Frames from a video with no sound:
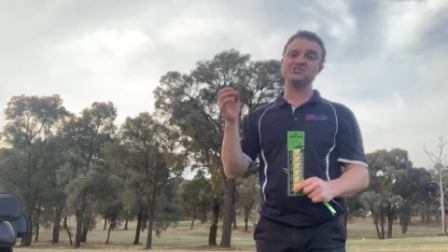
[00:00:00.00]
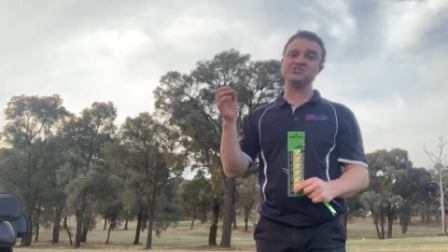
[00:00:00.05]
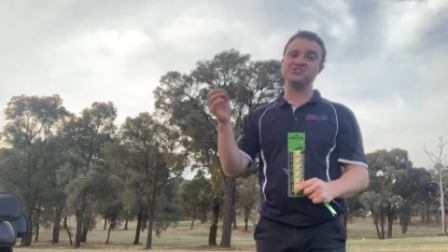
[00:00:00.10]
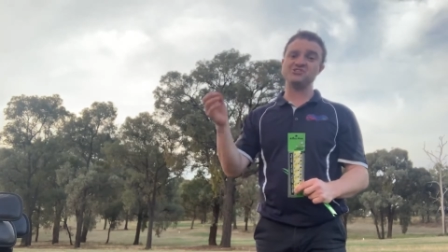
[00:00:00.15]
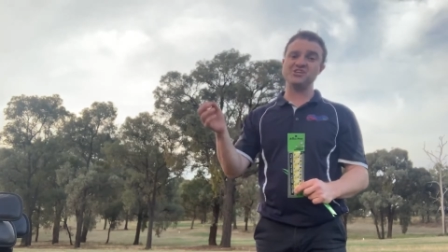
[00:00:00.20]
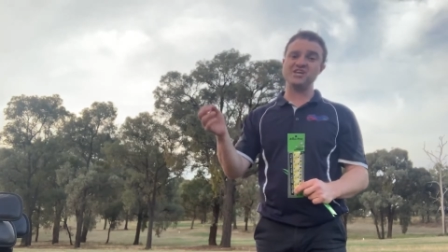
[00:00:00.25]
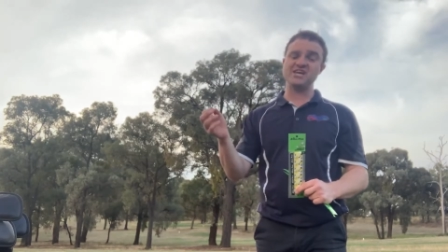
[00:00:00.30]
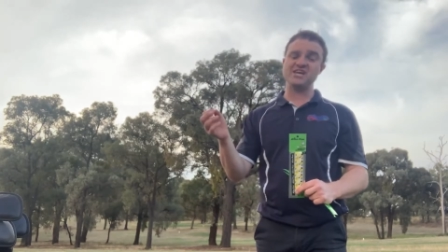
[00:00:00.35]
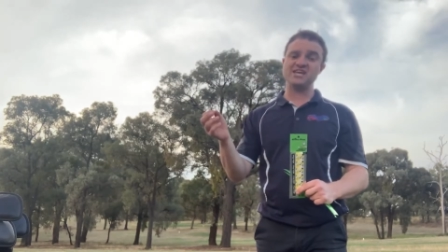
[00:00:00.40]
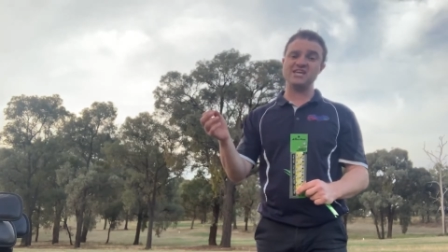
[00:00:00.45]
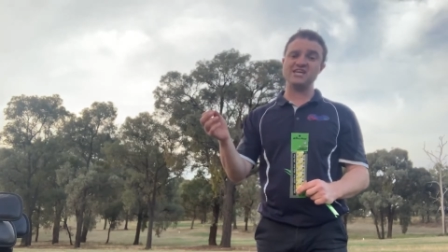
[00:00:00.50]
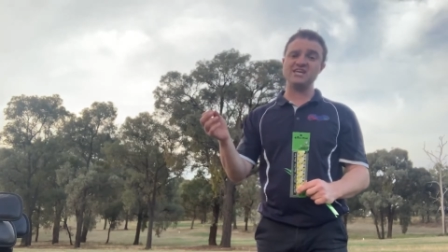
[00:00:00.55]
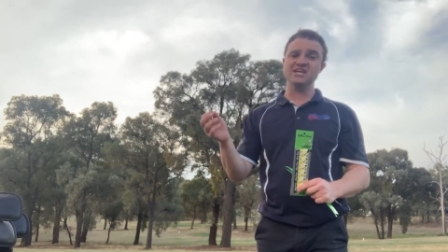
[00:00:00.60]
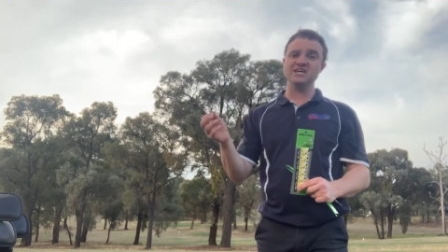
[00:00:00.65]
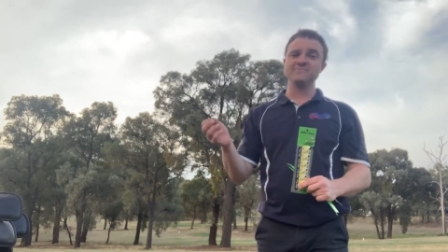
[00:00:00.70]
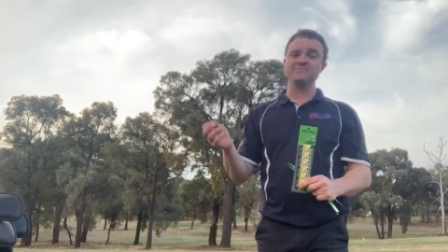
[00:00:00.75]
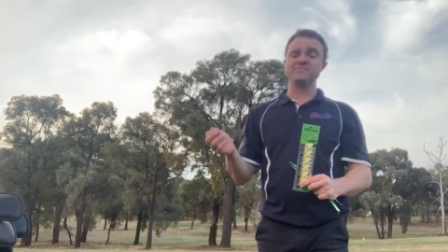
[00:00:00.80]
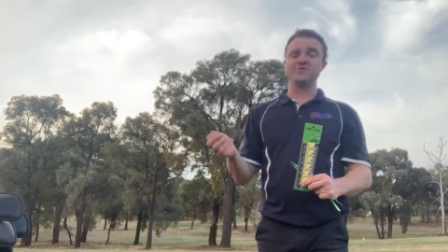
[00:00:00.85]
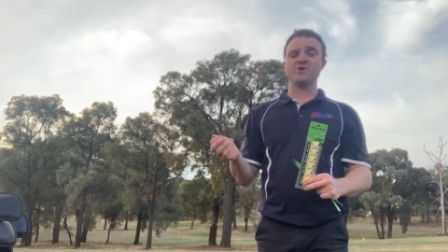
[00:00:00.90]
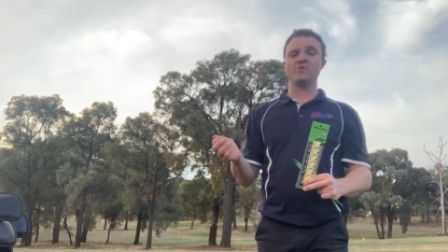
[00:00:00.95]
see
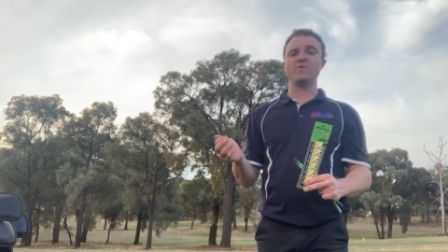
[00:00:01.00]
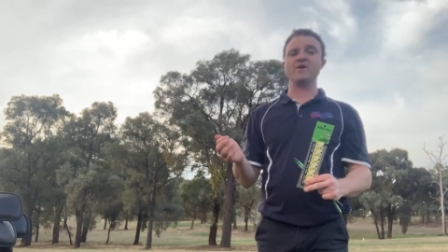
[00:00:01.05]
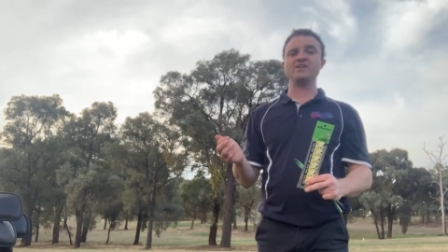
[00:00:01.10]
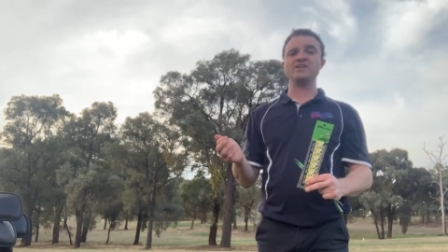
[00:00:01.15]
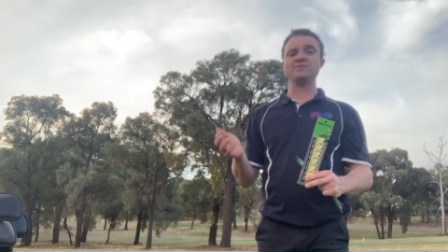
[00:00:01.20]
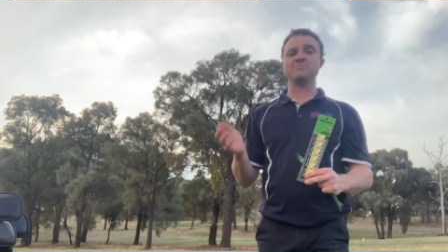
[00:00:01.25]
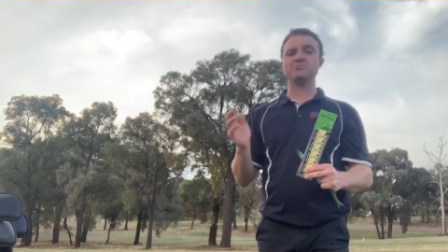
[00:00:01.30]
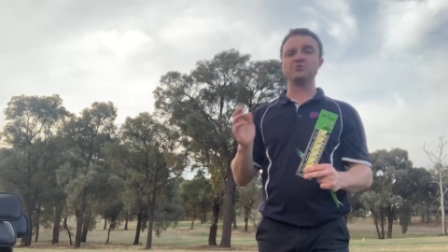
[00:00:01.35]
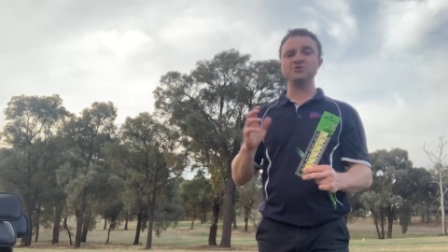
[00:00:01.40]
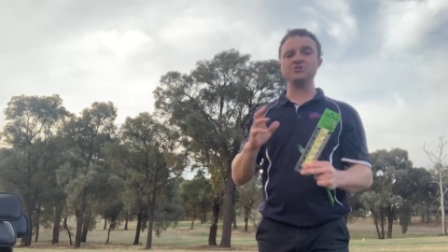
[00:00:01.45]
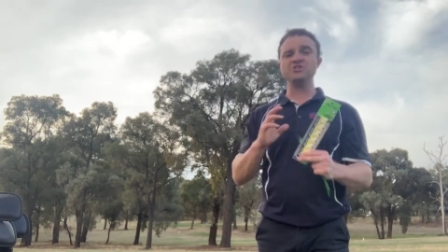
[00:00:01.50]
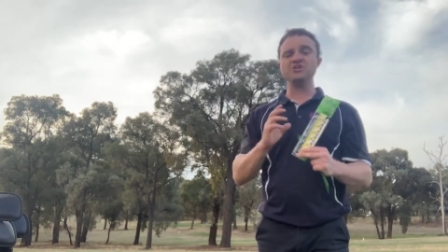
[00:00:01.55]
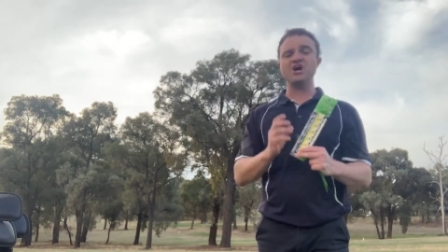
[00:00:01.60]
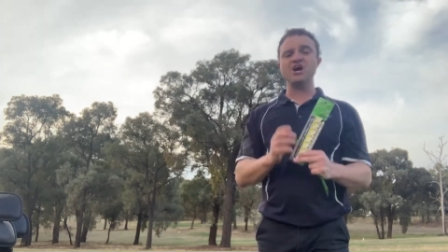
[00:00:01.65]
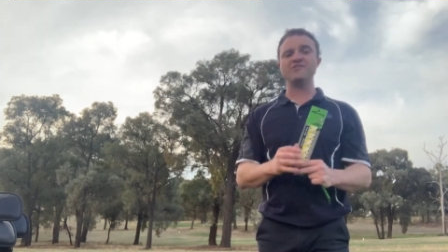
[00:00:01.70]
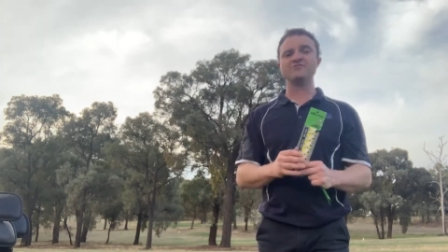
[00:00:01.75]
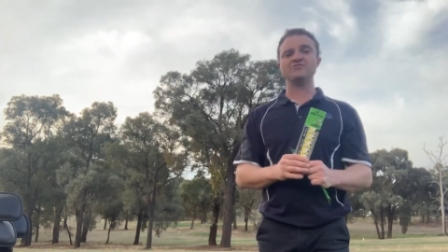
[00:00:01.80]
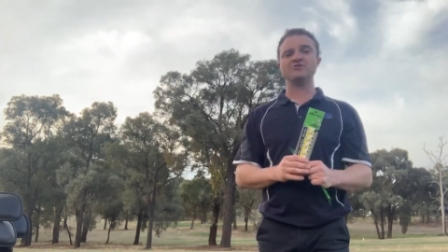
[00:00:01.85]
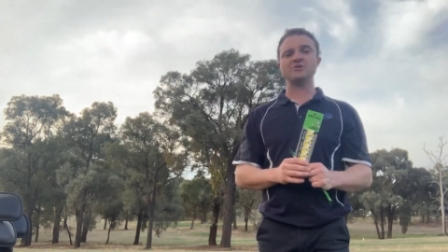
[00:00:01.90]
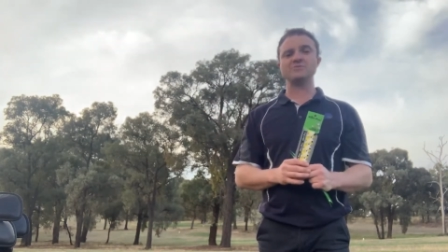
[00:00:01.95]
that when you put the
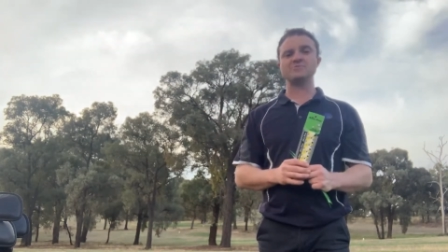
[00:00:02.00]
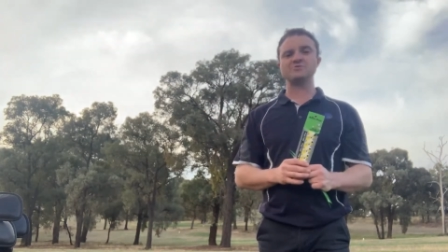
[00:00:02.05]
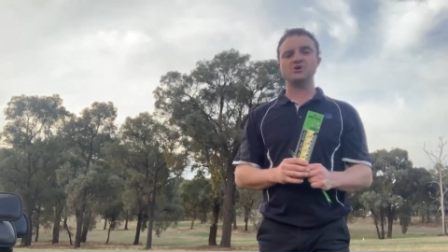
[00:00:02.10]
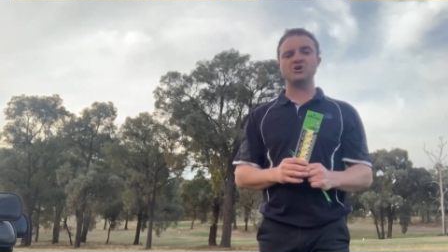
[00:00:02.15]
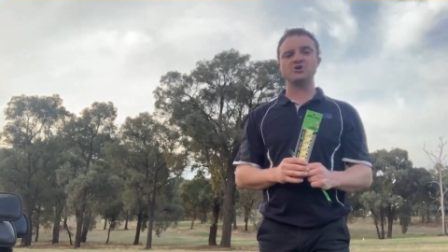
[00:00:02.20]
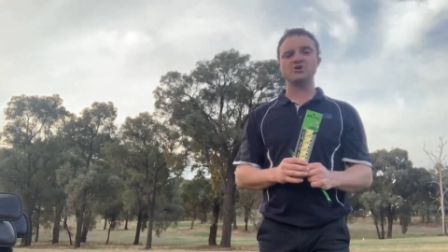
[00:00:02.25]
overgrips